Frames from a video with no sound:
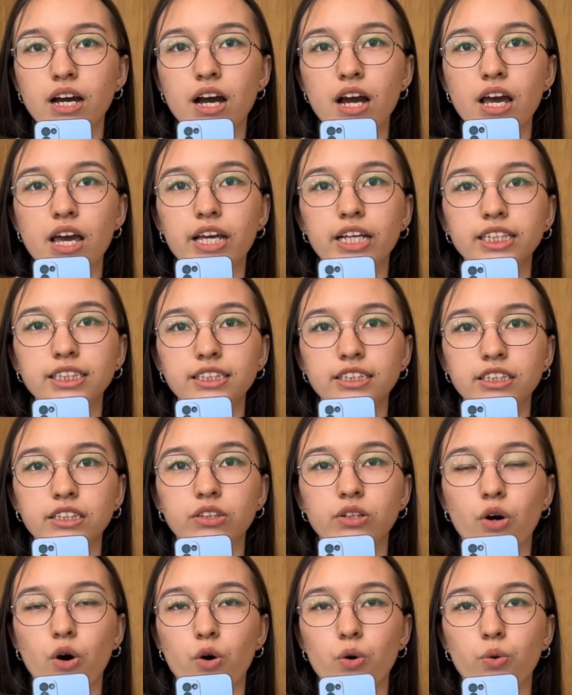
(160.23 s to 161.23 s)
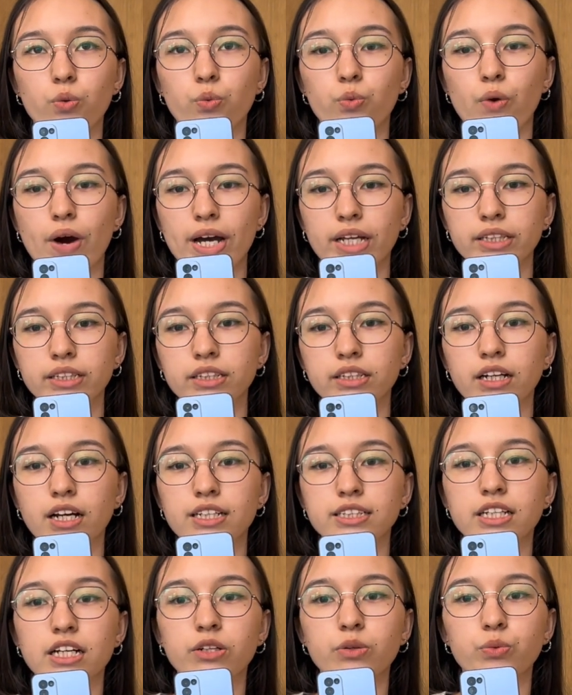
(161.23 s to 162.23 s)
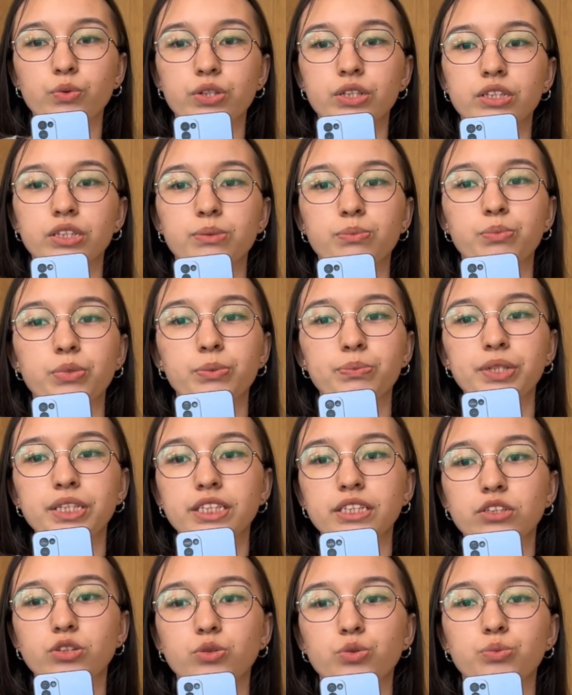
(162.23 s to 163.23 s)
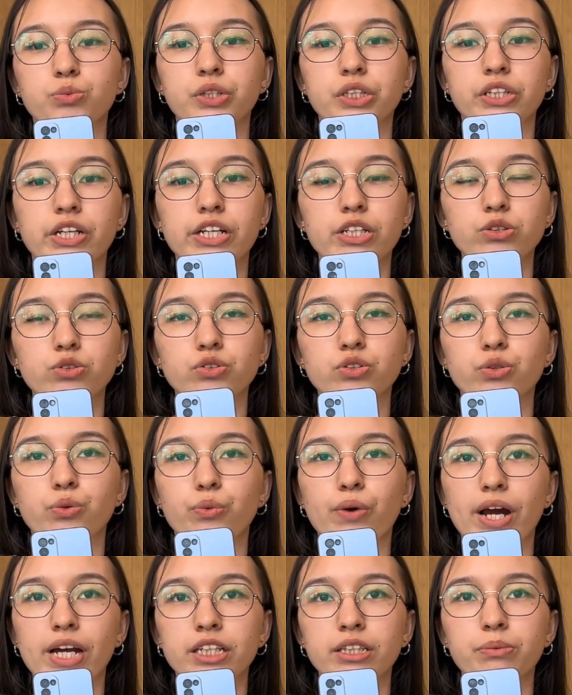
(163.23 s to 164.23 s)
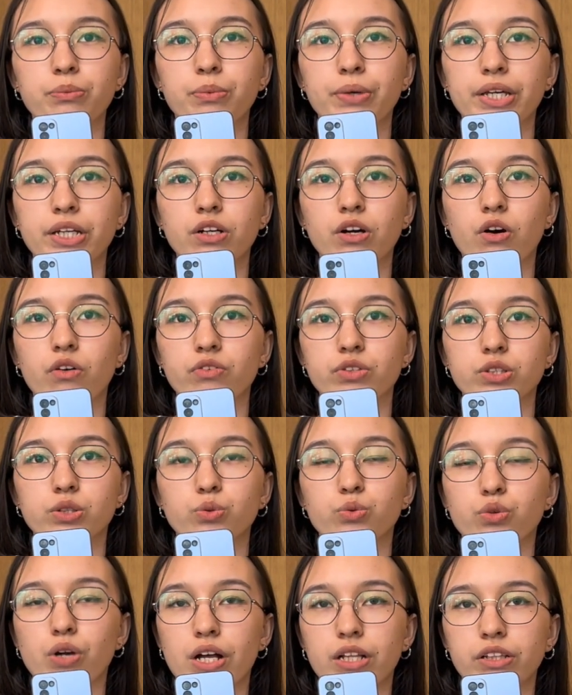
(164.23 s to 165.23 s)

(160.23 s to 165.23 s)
1801, Kazakhs were permitted to migrate to the right bank of the Ural